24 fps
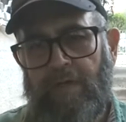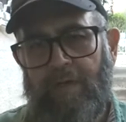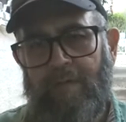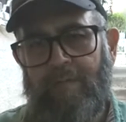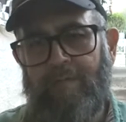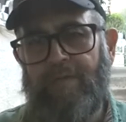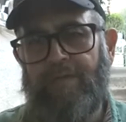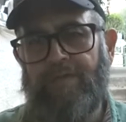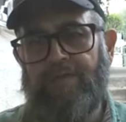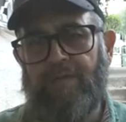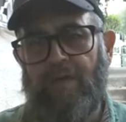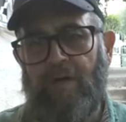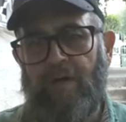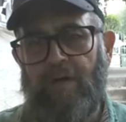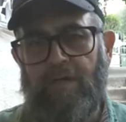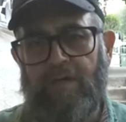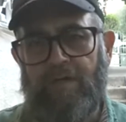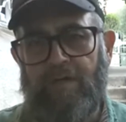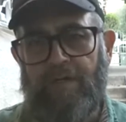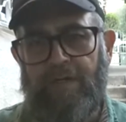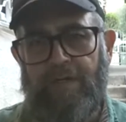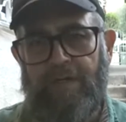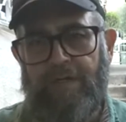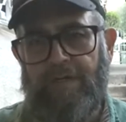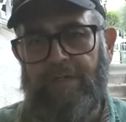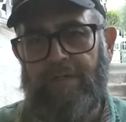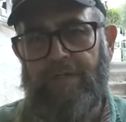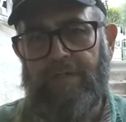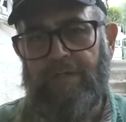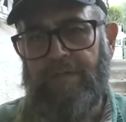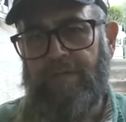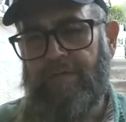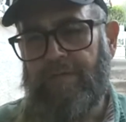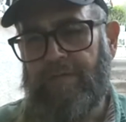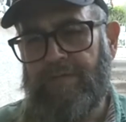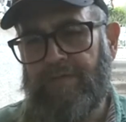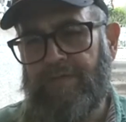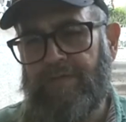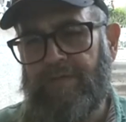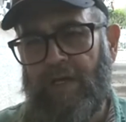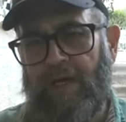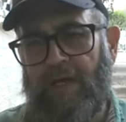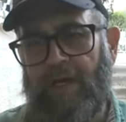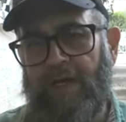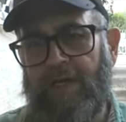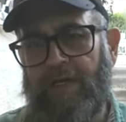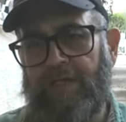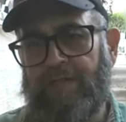bizarrely
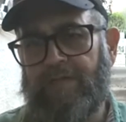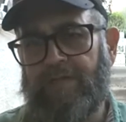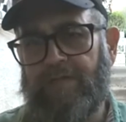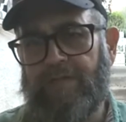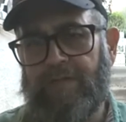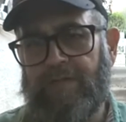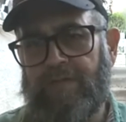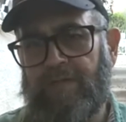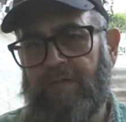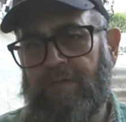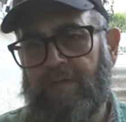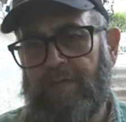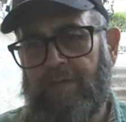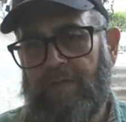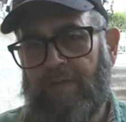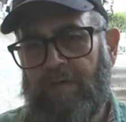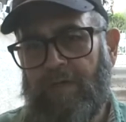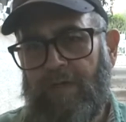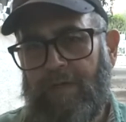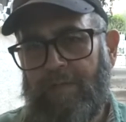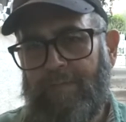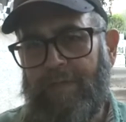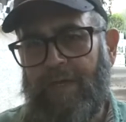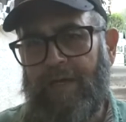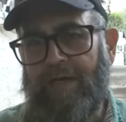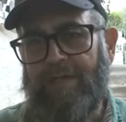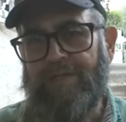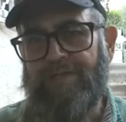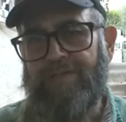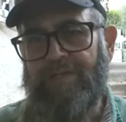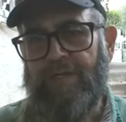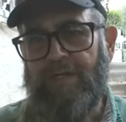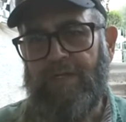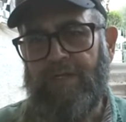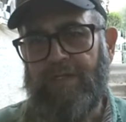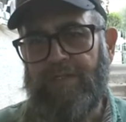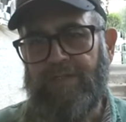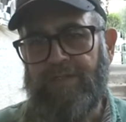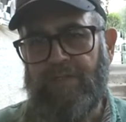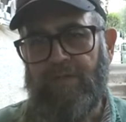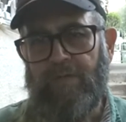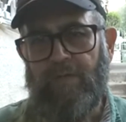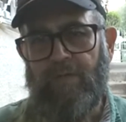sides with Palestinians and